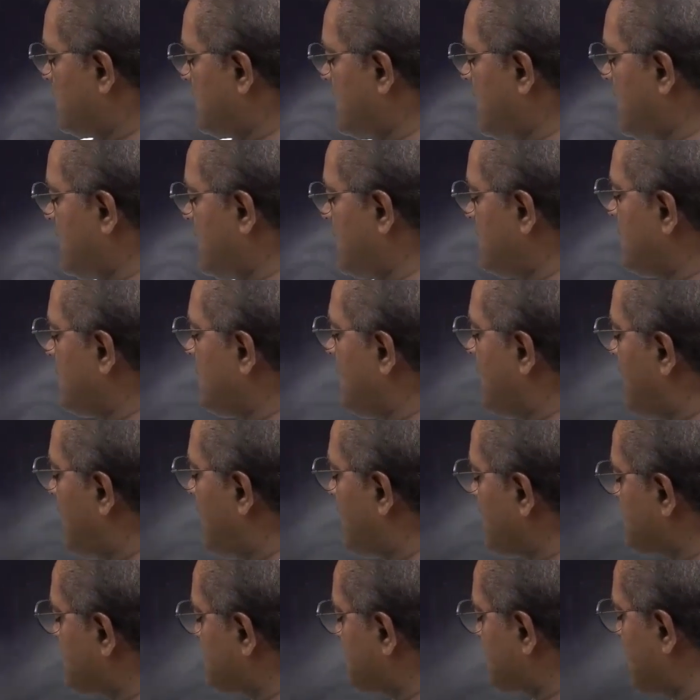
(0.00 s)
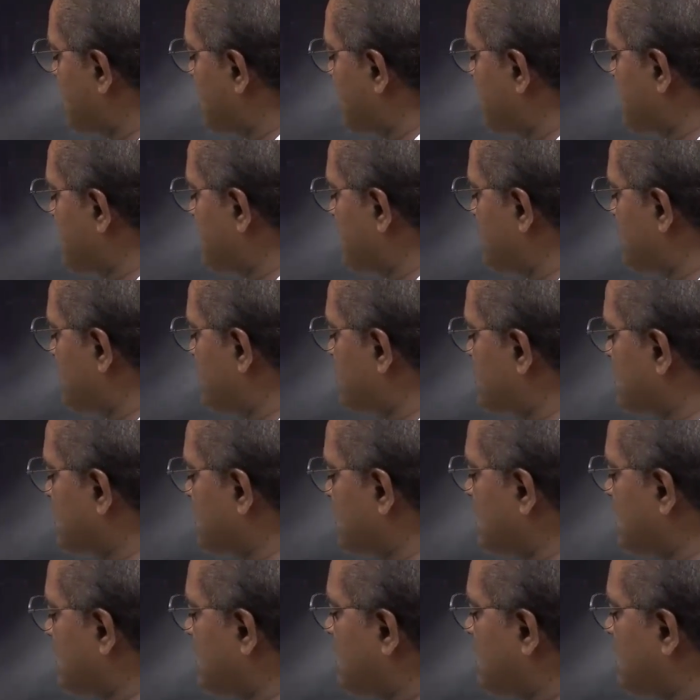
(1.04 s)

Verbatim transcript: Then it is driving the motor.